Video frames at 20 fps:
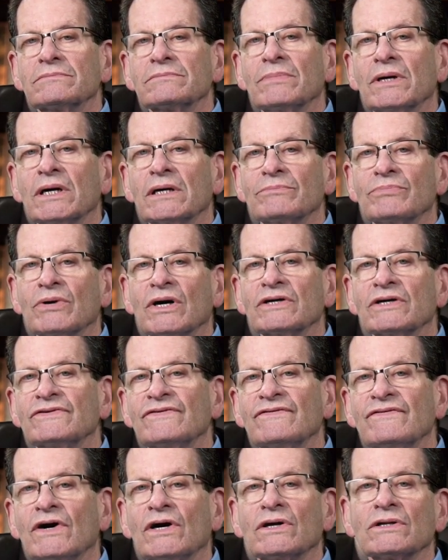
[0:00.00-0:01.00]
bond price
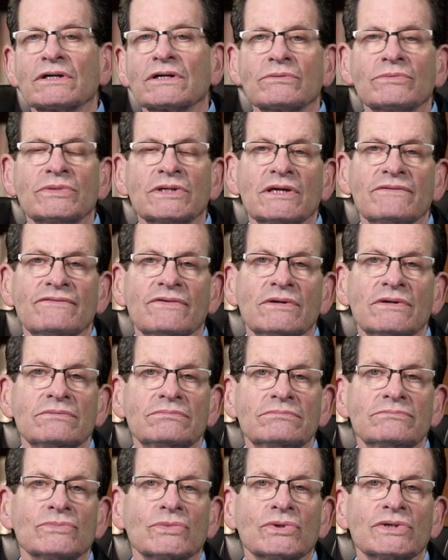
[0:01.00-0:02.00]
falling would give you
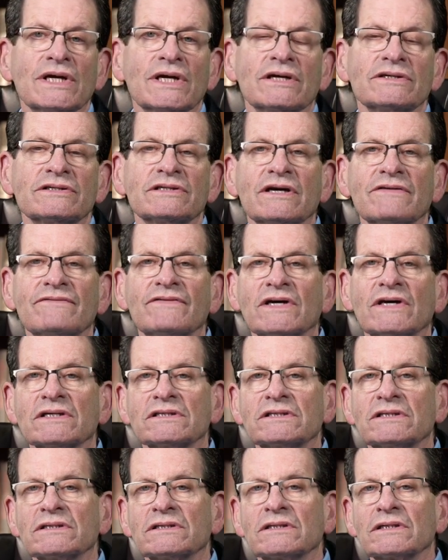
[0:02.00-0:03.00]
more downside
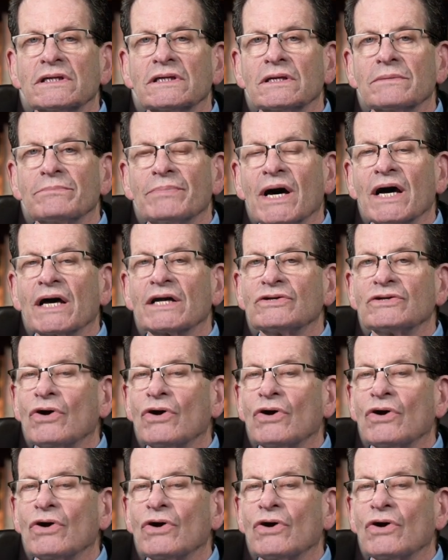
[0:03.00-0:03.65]
volatility in bonds.